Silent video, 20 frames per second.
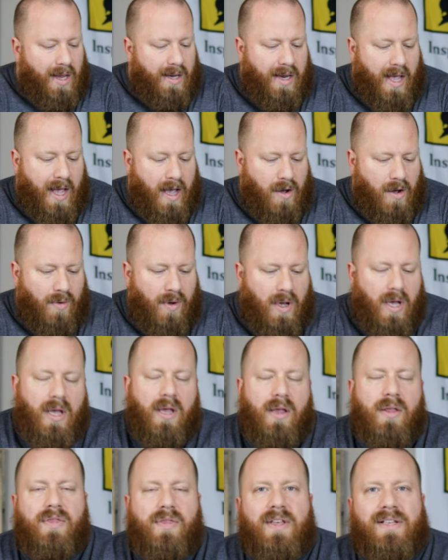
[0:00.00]
Now,
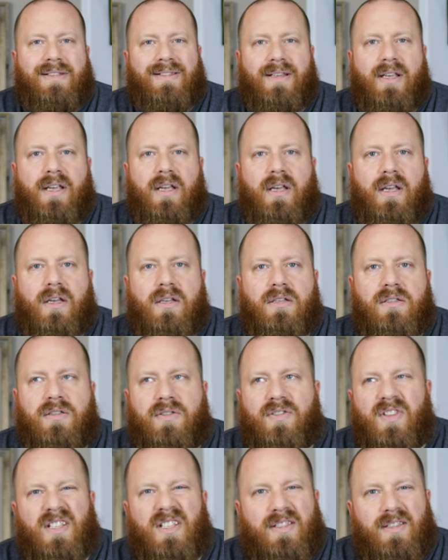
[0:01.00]
this
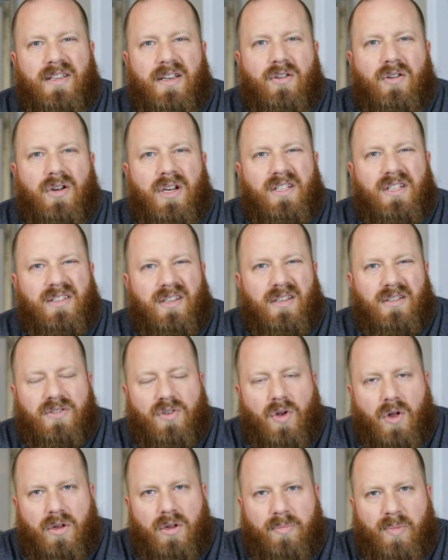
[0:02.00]
is this series is
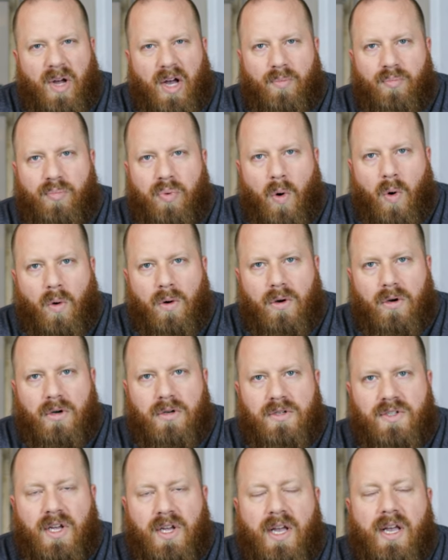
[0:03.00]
all about
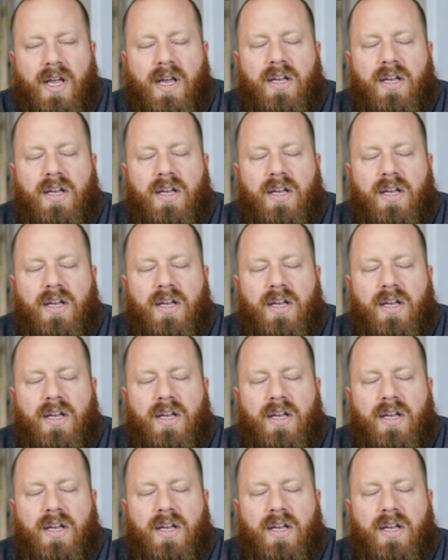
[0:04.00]
porters,